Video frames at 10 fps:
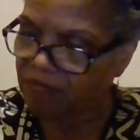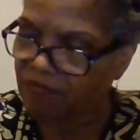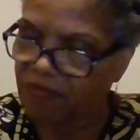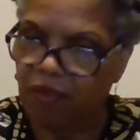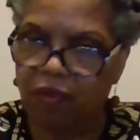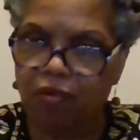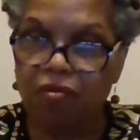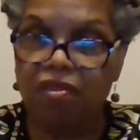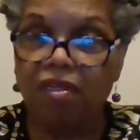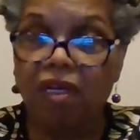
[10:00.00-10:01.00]

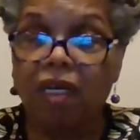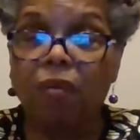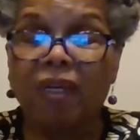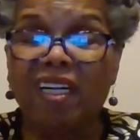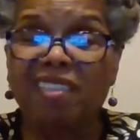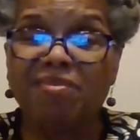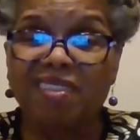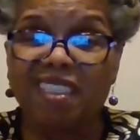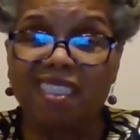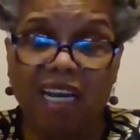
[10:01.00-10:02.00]
confused. Well,
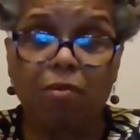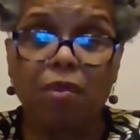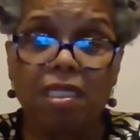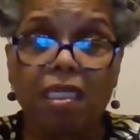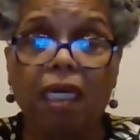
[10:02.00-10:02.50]
that was a